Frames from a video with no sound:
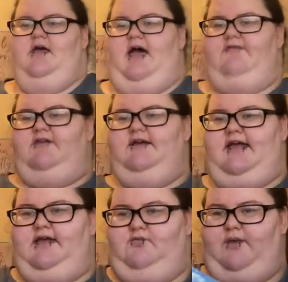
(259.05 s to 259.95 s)
I feel like I
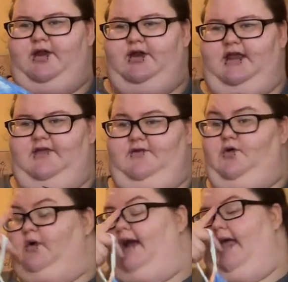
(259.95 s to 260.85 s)
can wear it either
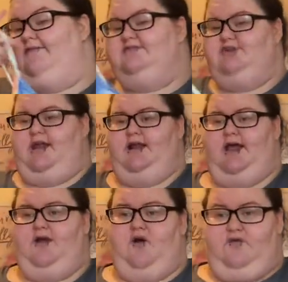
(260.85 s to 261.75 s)
or. I haven't tried it
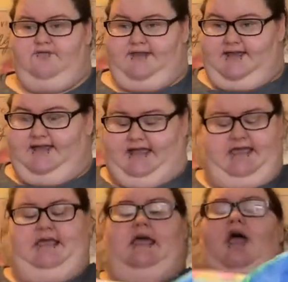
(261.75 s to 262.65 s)
on. Hopefully,
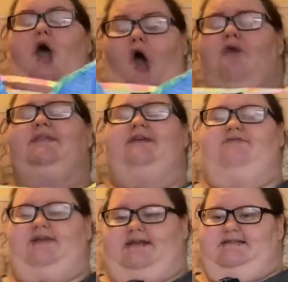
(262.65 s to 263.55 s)
hopefully it
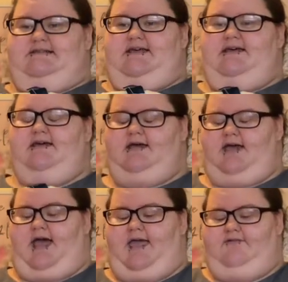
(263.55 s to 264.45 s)
fits.
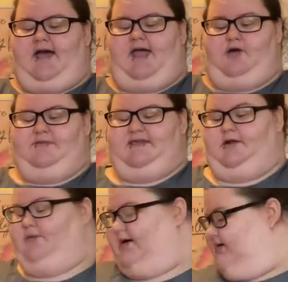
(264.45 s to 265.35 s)
I have high hopes that
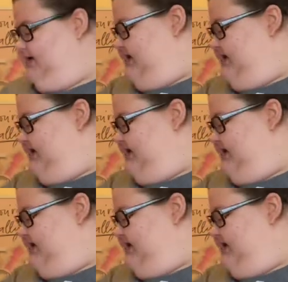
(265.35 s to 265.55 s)
it will.